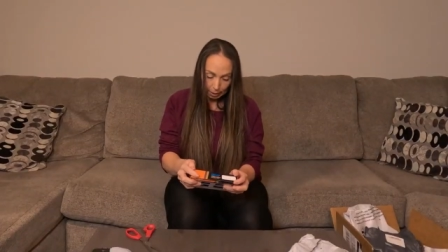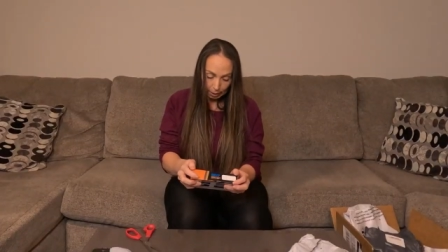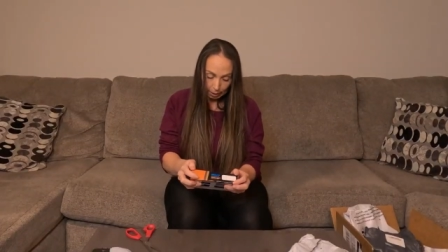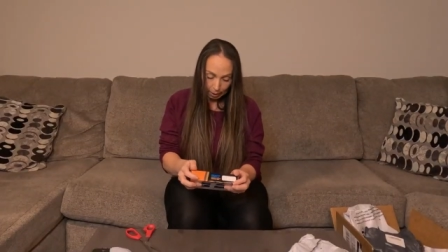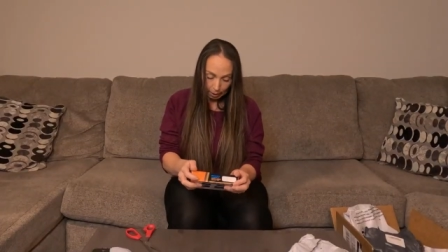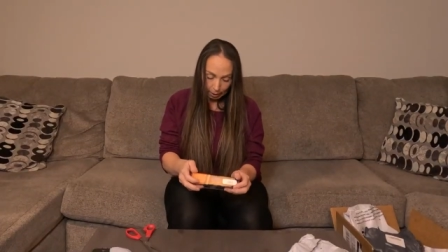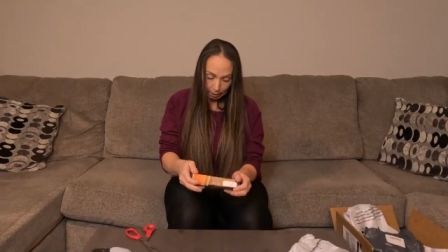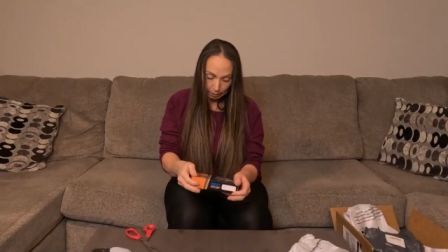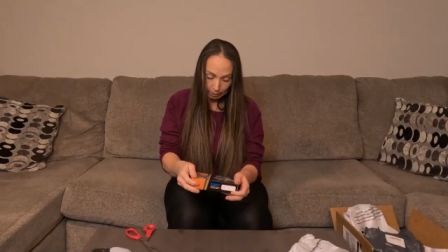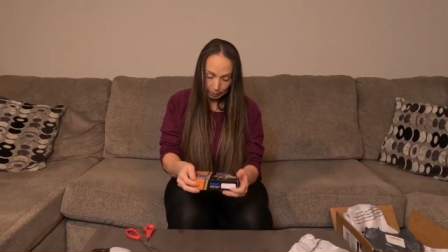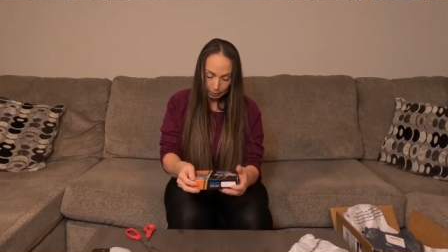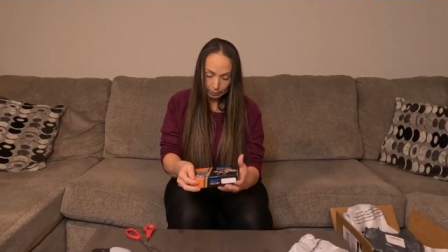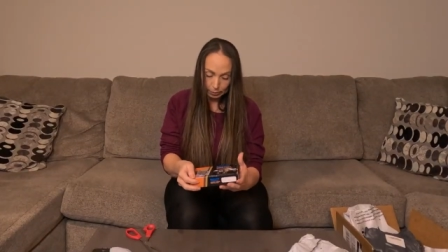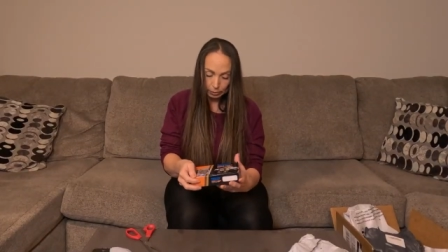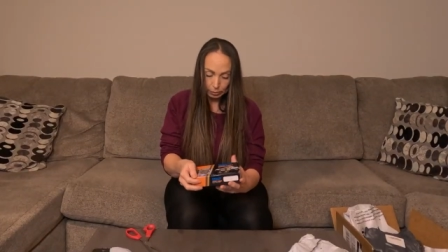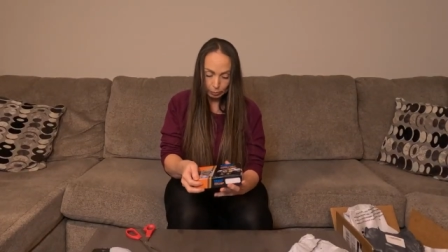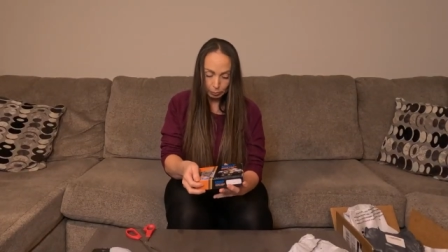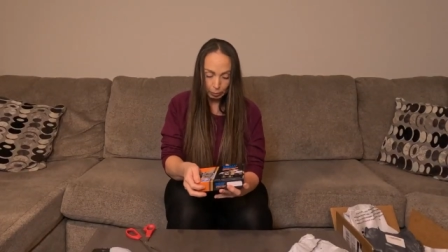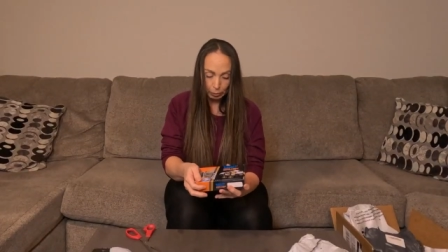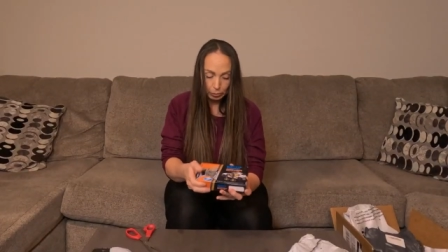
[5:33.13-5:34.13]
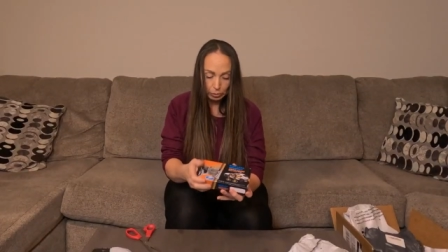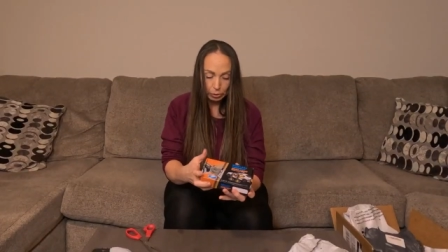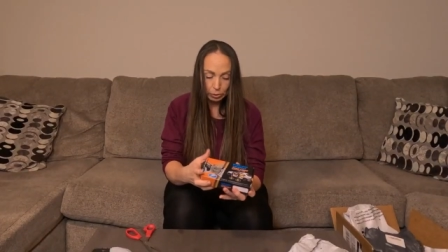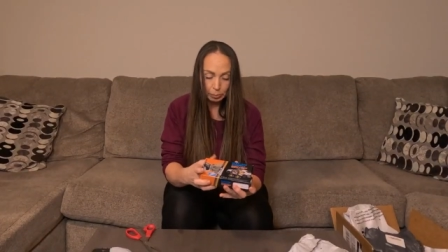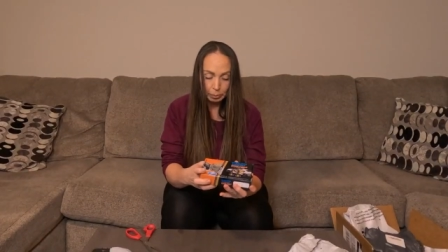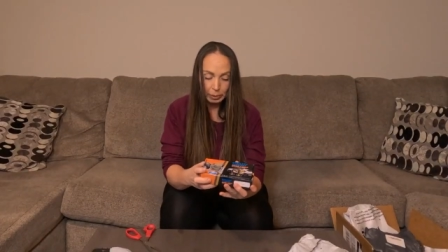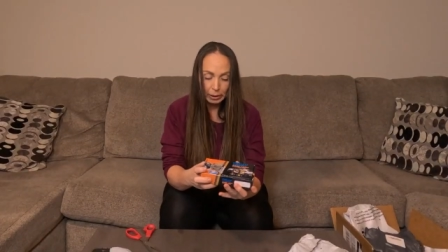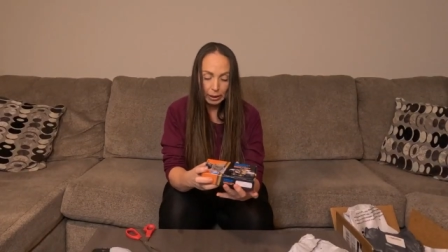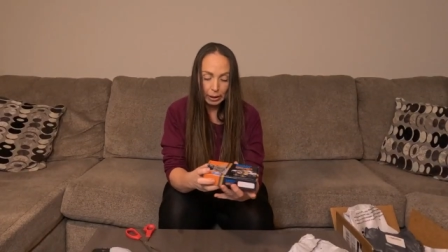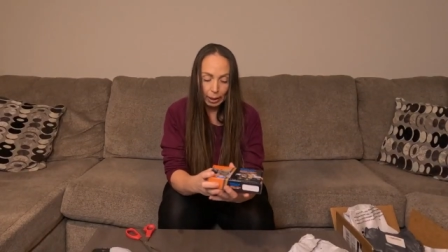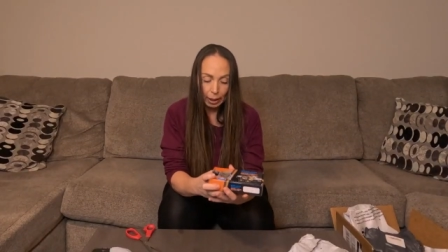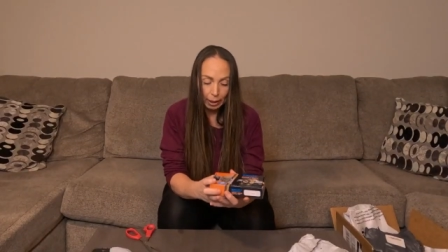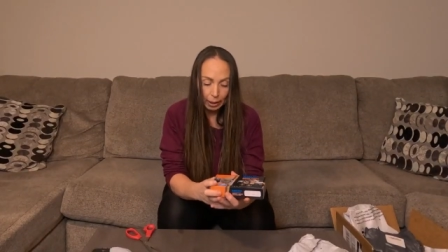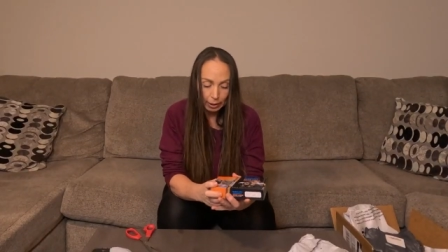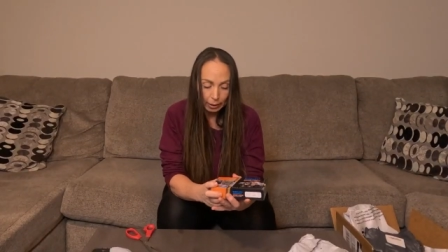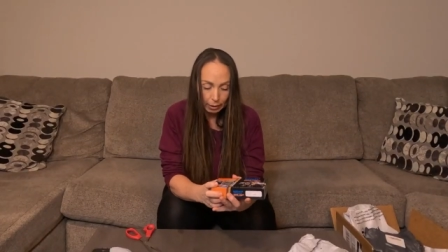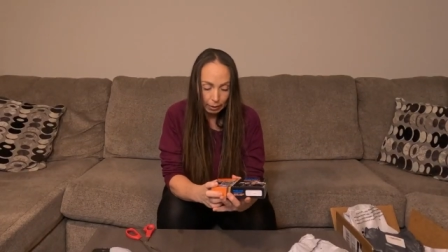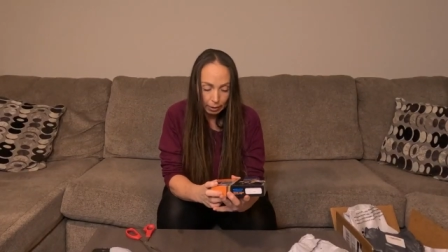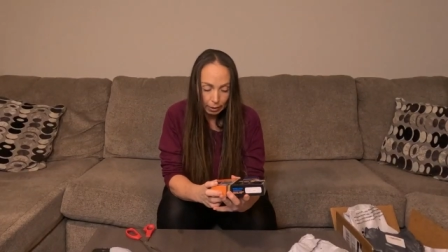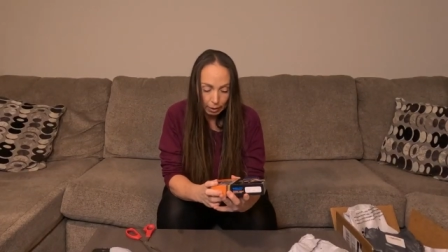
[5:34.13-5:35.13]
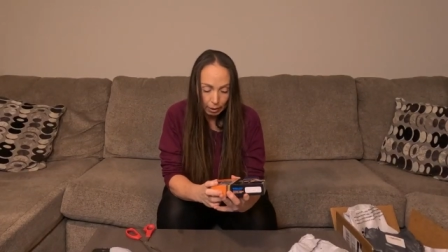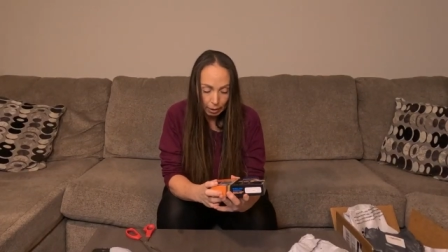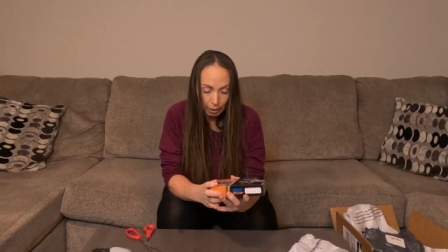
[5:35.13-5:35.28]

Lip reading: And it's supposed to be like